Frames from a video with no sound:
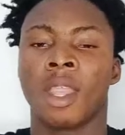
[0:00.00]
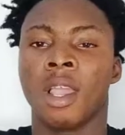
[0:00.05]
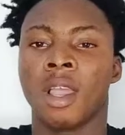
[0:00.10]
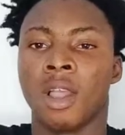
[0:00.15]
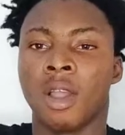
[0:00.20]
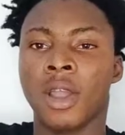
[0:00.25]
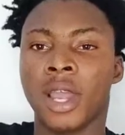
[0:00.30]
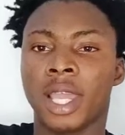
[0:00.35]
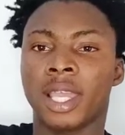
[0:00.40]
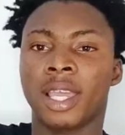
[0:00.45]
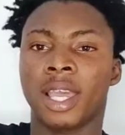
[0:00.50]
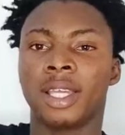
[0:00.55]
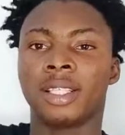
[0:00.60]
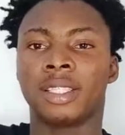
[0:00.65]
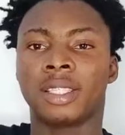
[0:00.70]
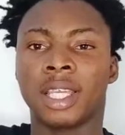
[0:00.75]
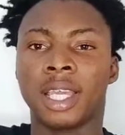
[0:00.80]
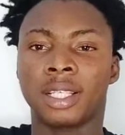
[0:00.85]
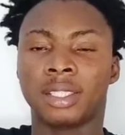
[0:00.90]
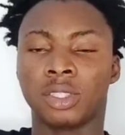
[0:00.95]
All right,
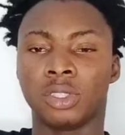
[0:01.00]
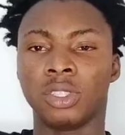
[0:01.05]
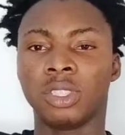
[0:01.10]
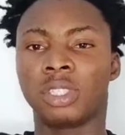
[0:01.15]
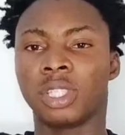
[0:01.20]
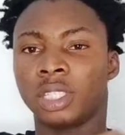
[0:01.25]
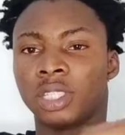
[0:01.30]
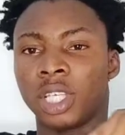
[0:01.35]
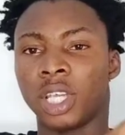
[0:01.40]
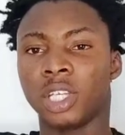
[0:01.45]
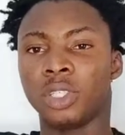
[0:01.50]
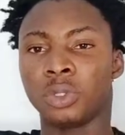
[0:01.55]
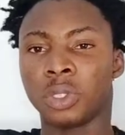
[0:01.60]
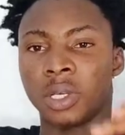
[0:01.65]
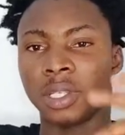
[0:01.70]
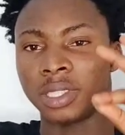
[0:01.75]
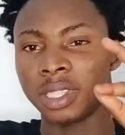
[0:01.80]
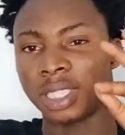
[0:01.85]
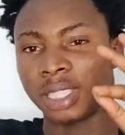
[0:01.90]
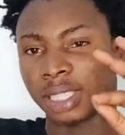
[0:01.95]
guys. Yeah, so this is Ajaiju
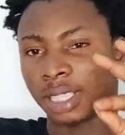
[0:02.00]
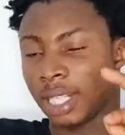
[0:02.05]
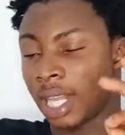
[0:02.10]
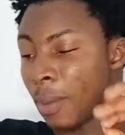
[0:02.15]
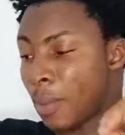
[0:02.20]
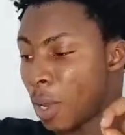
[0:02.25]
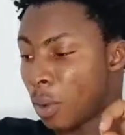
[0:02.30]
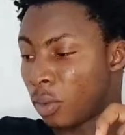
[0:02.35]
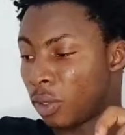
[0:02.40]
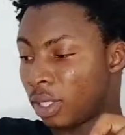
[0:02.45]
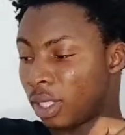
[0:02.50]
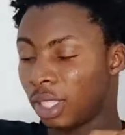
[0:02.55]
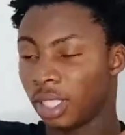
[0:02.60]
and this is Climber once